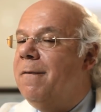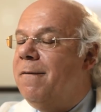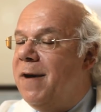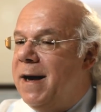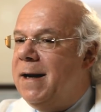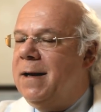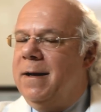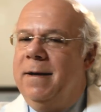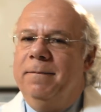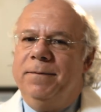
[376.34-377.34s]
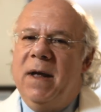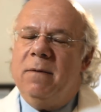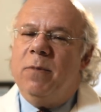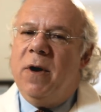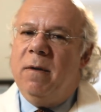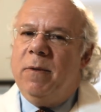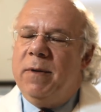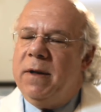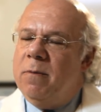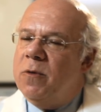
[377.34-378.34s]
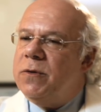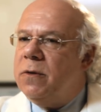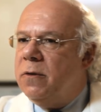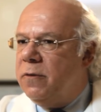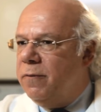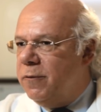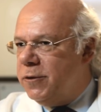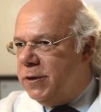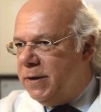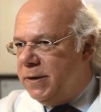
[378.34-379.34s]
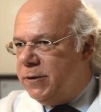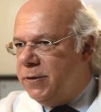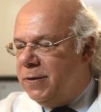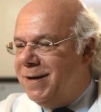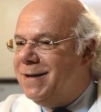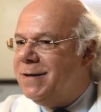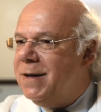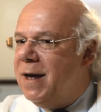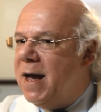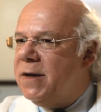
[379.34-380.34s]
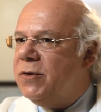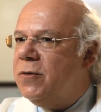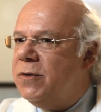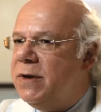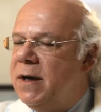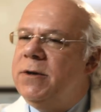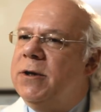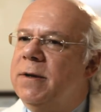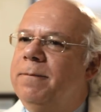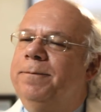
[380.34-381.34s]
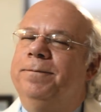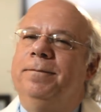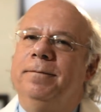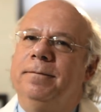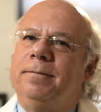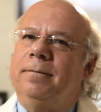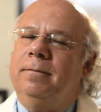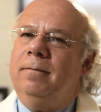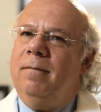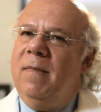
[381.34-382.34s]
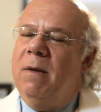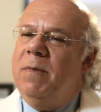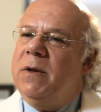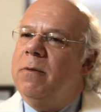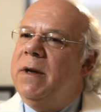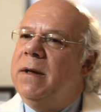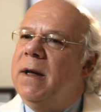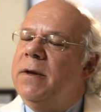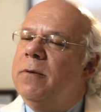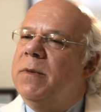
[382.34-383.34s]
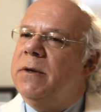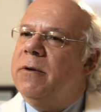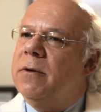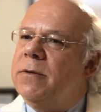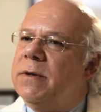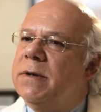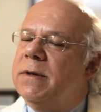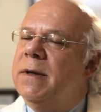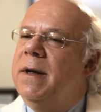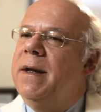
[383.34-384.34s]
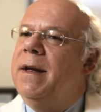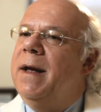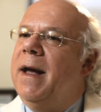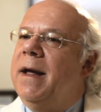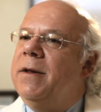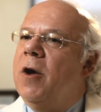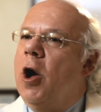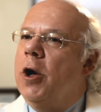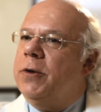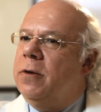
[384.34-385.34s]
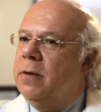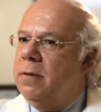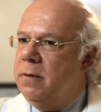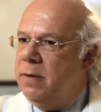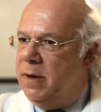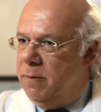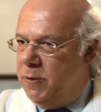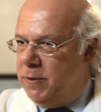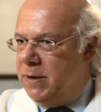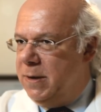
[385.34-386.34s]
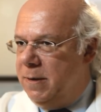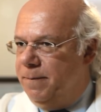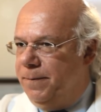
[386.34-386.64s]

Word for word: Finally, and probably the most controversial issue, is the association between endometriosis and autoimmunity.